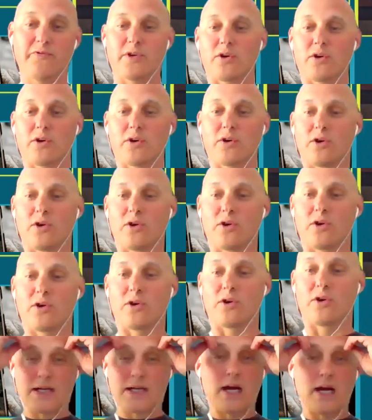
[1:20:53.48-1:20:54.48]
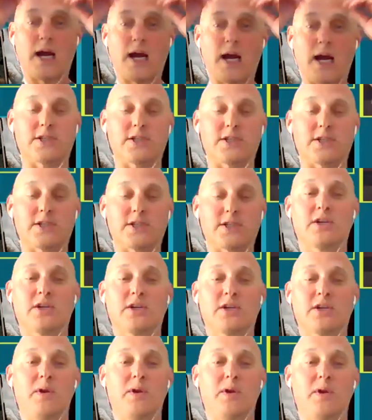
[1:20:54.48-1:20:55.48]
year olds oh my gosh
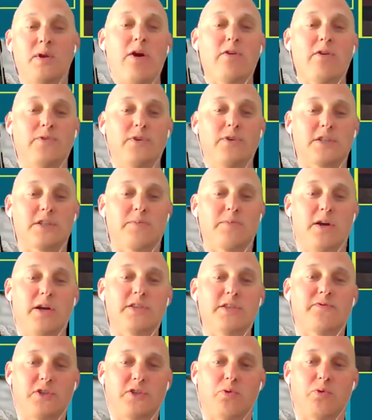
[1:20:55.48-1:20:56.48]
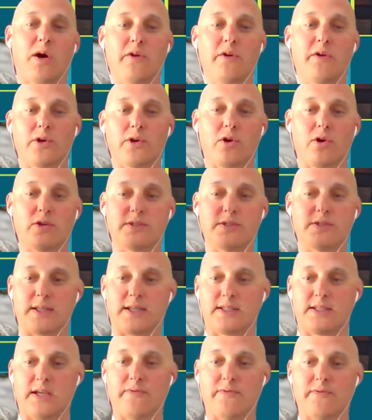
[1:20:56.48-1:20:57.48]
what a powerful experience for the 12 year olds and the
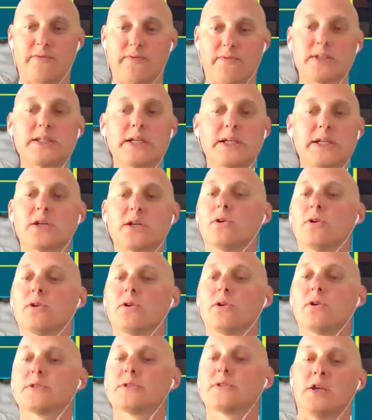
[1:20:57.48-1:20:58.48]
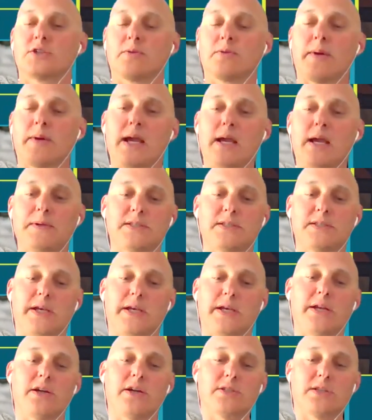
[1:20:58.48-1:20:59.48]
17 year olds so my ap
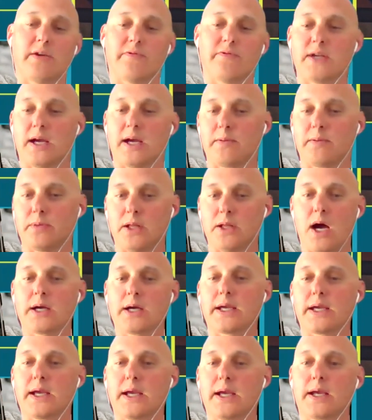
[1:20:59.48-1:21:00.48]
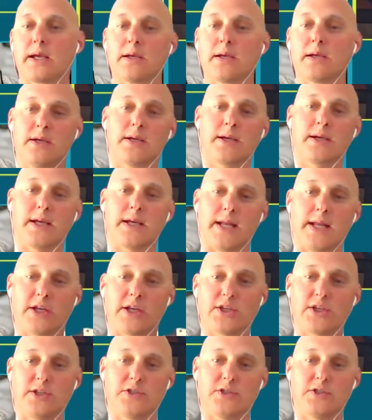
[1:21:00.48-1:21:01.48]
seniors have done blogging
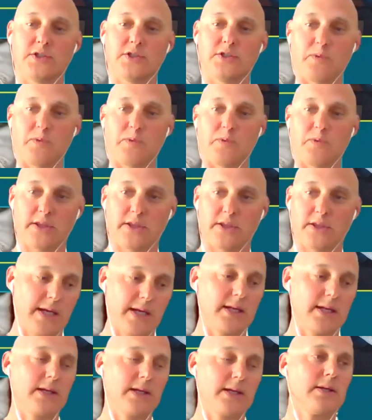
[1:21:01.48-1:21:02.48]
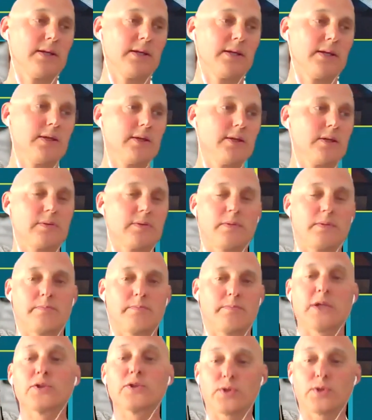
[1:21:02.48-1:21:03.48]
connections with our eighth grade
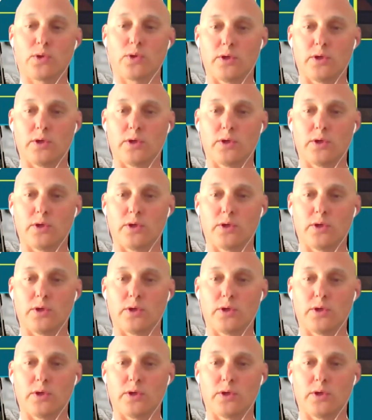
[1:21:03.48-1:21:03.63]
middle school